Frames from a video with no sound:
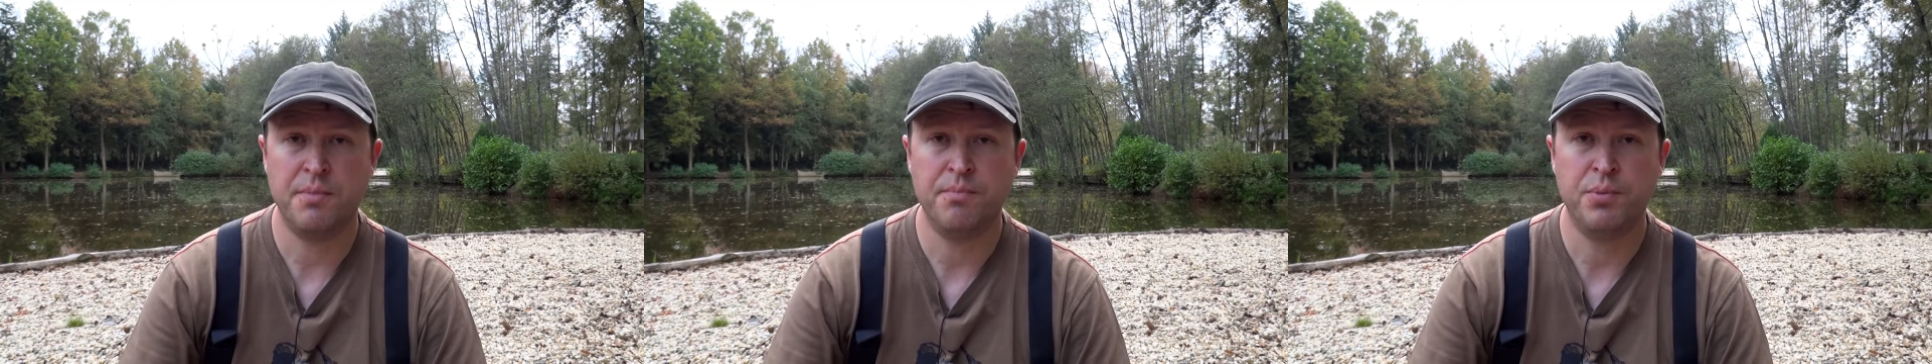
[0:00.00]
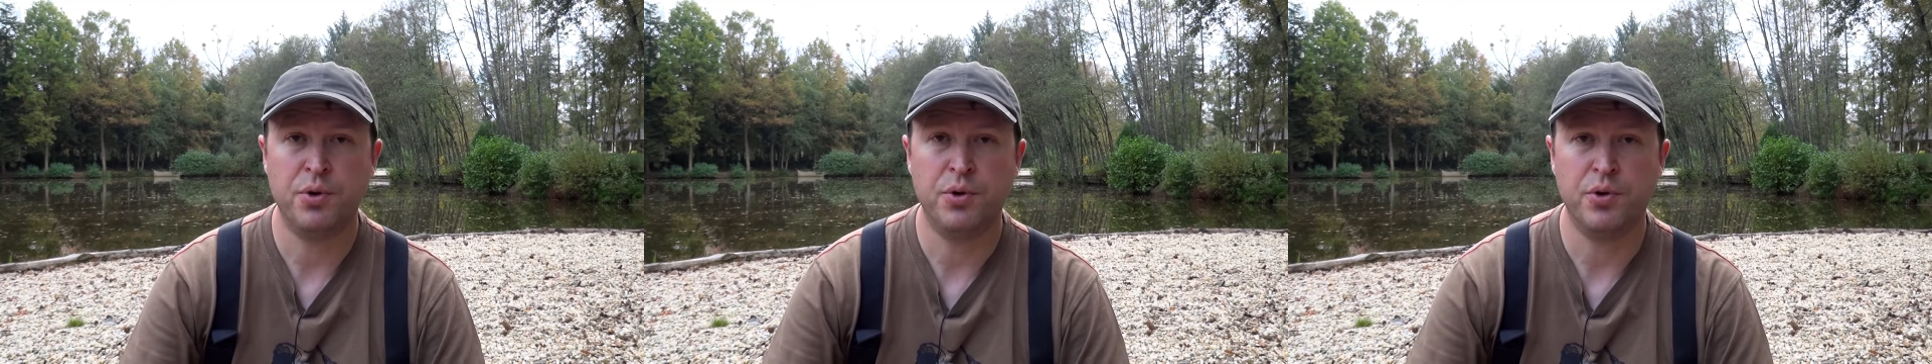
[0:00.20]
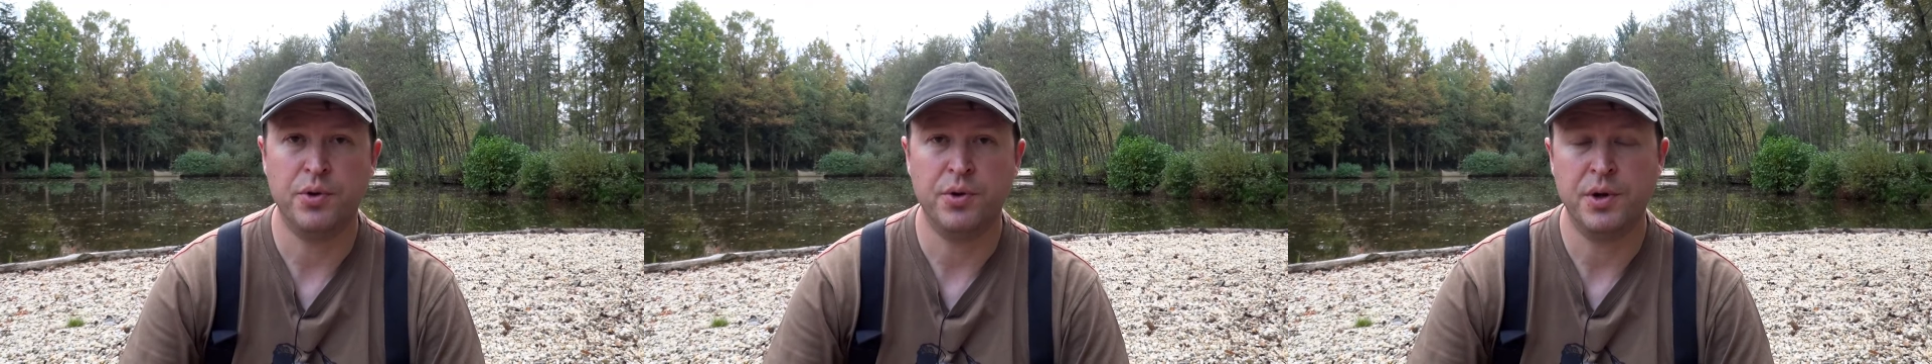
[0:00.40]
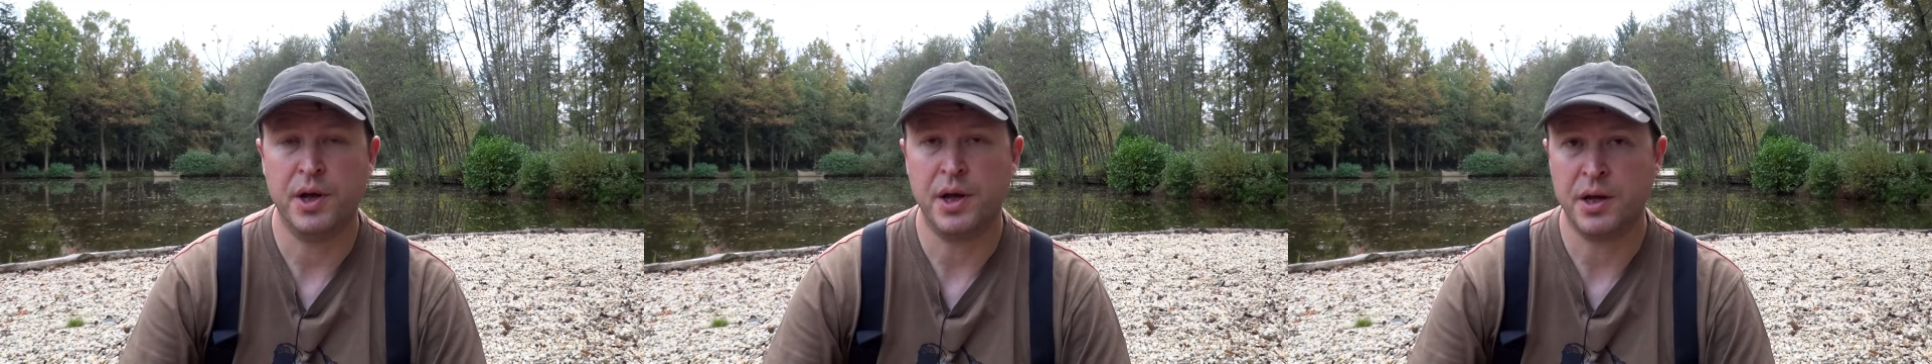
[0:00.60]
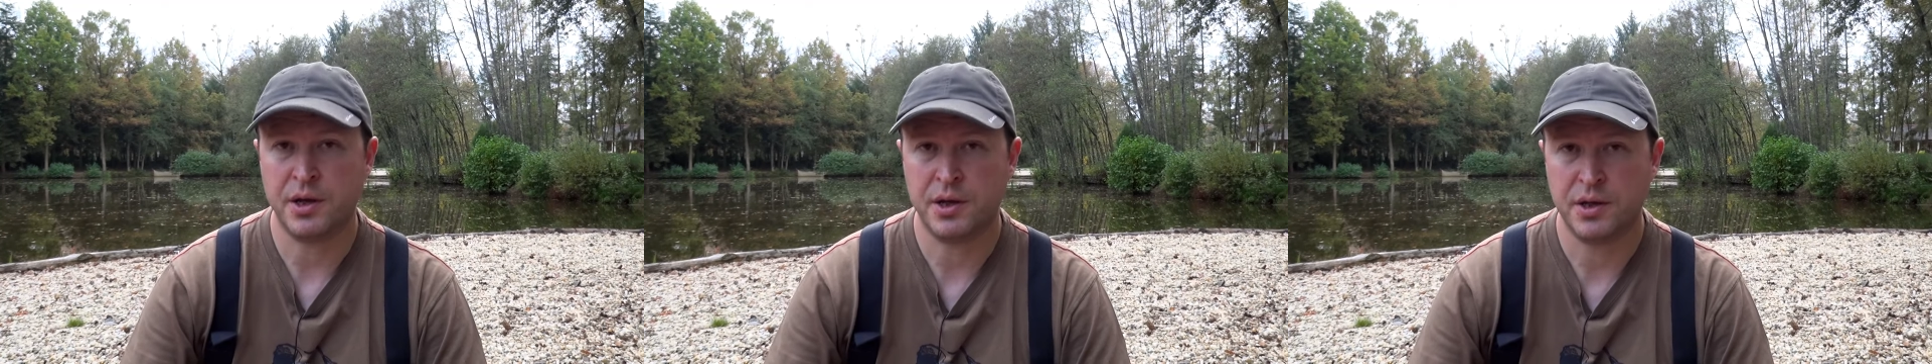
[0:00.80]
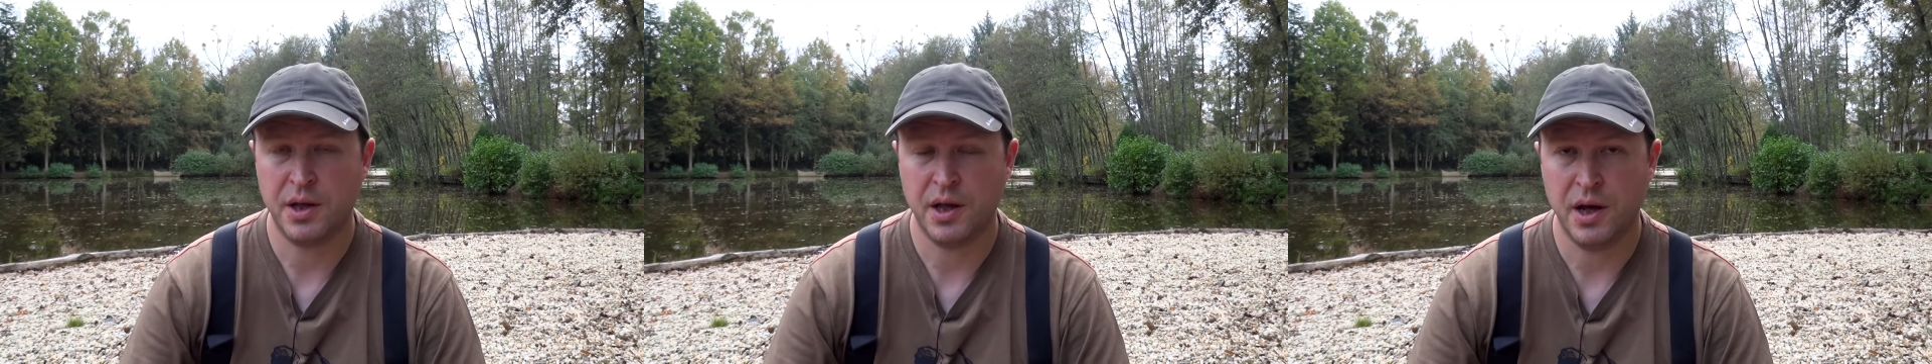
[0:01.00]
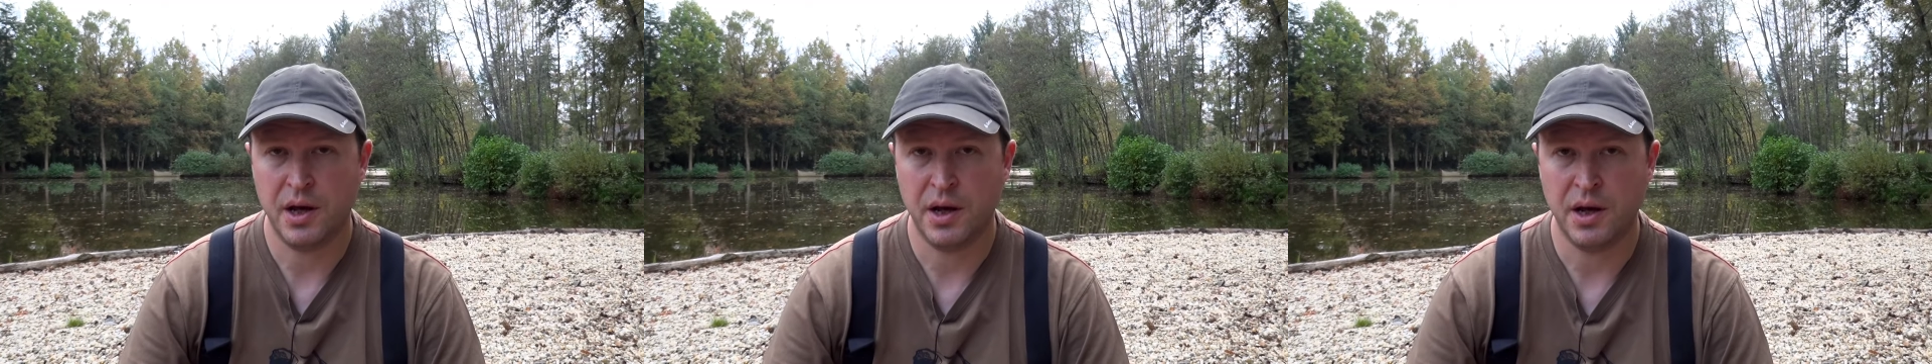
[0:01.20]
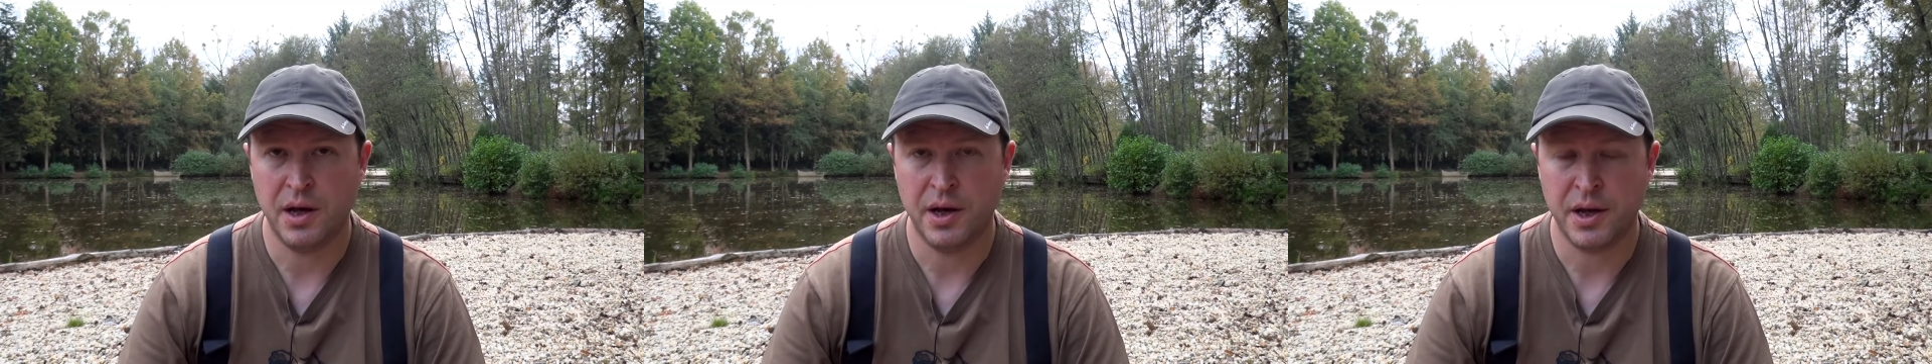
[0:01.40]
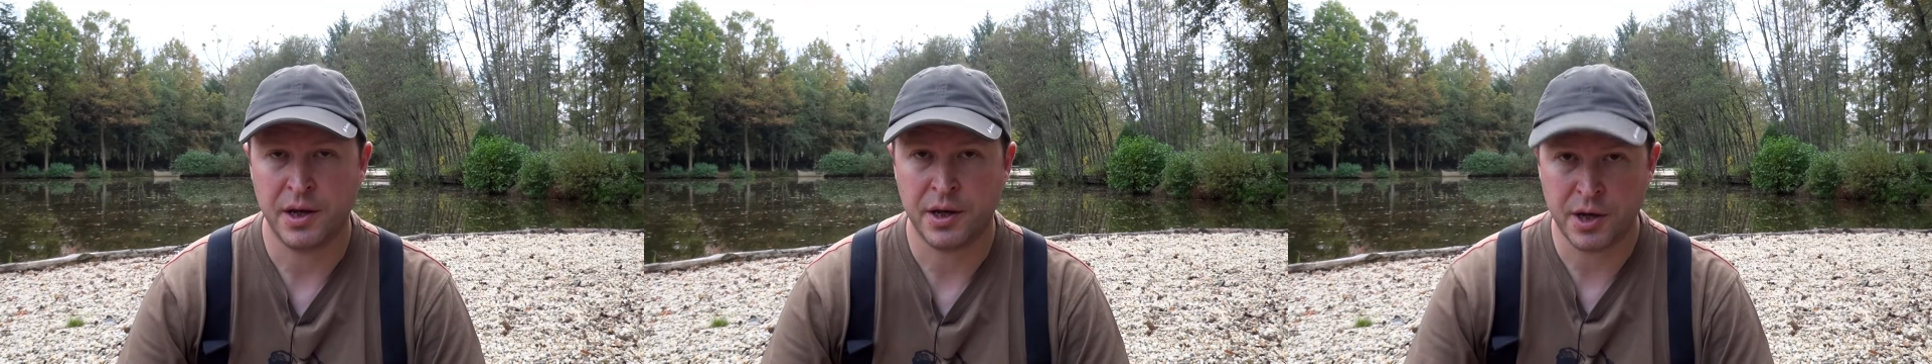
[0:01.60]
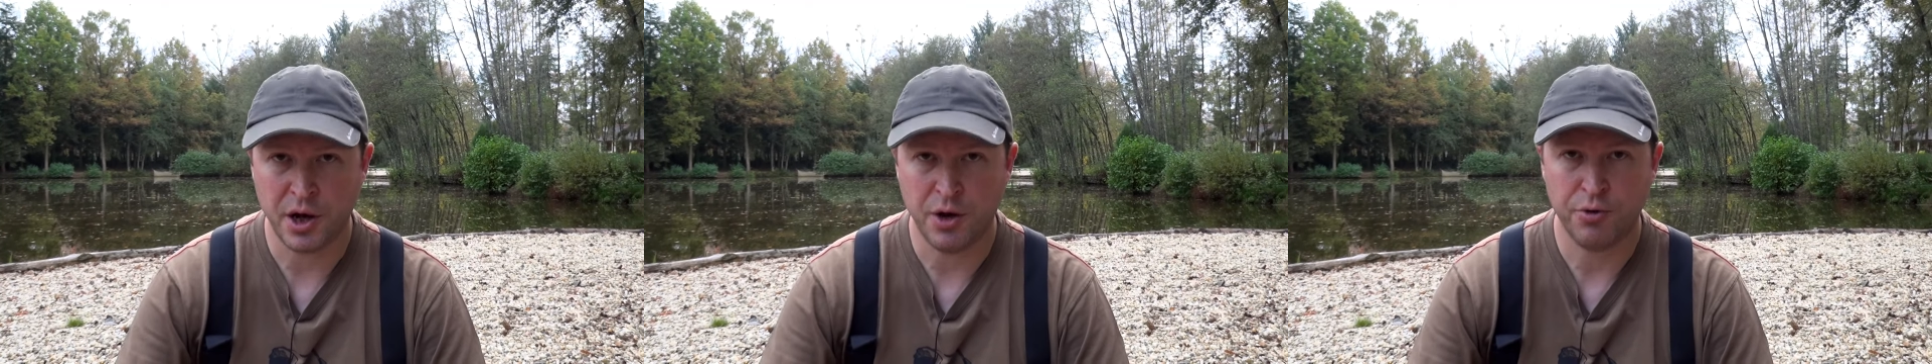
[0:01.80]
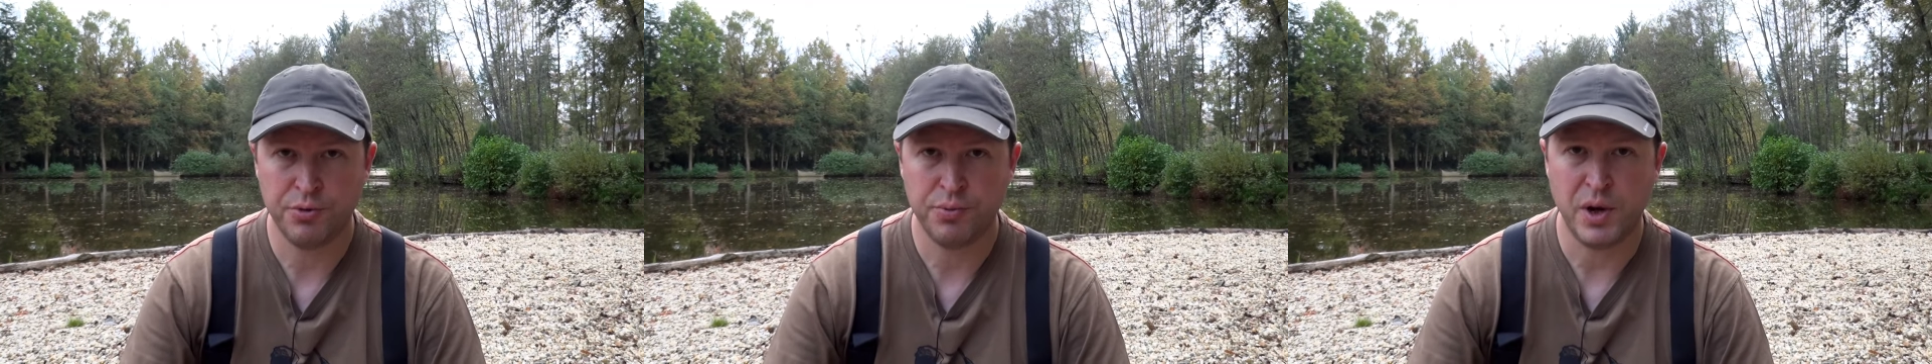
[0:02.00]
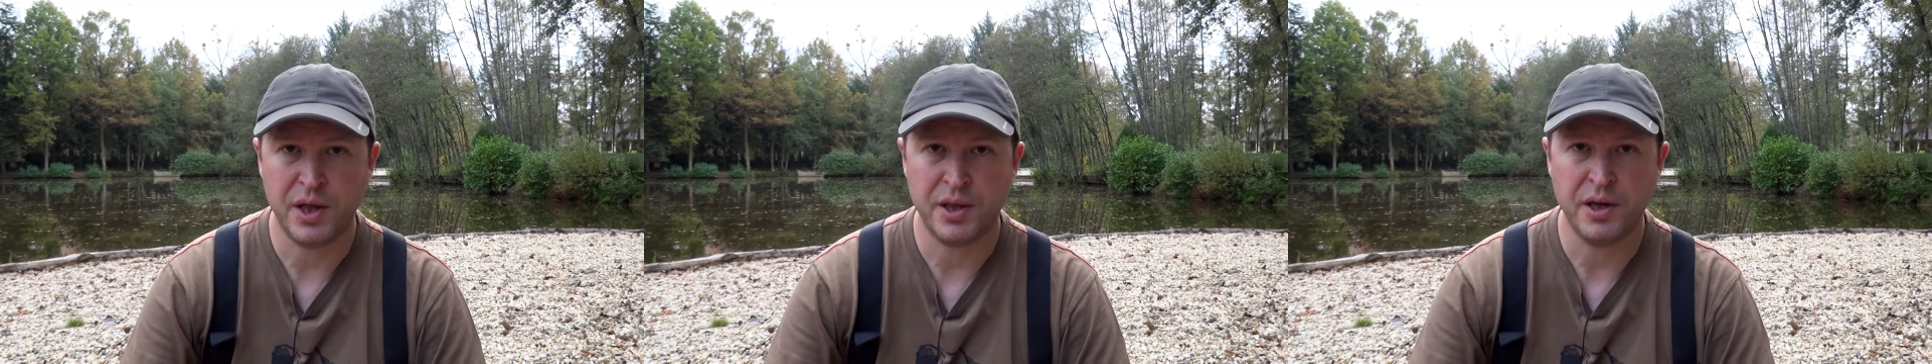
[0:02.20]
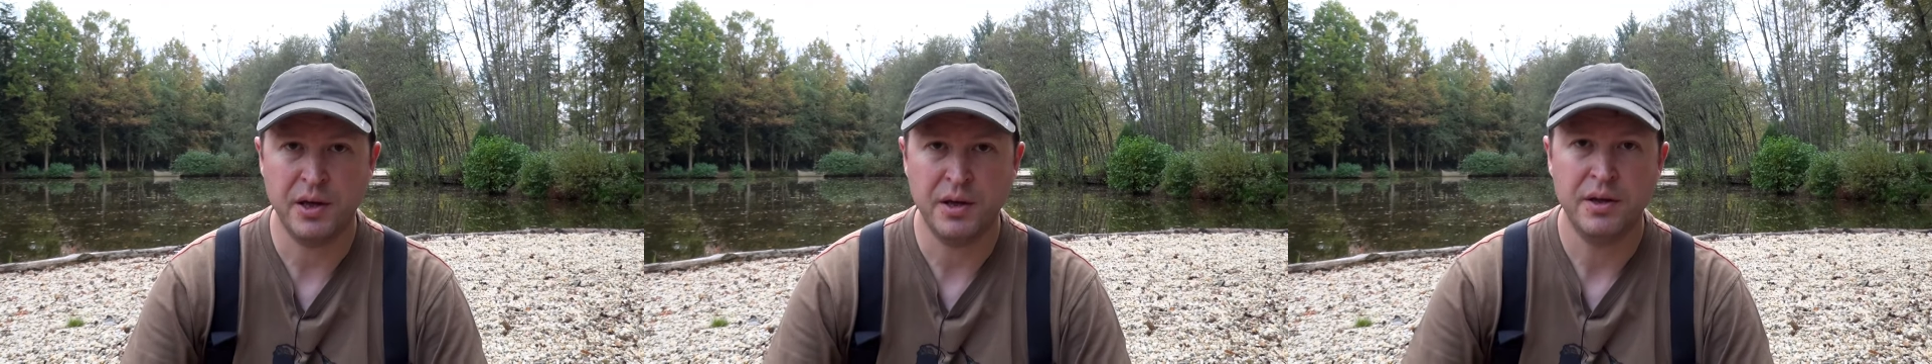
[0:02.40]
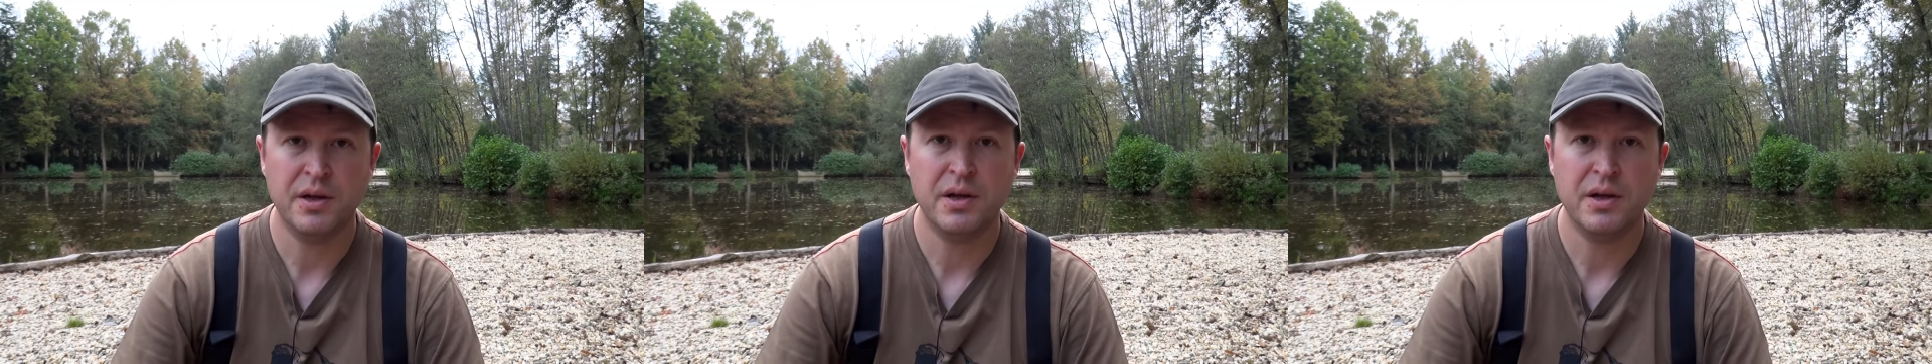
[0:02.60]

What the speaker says: important in cold weather,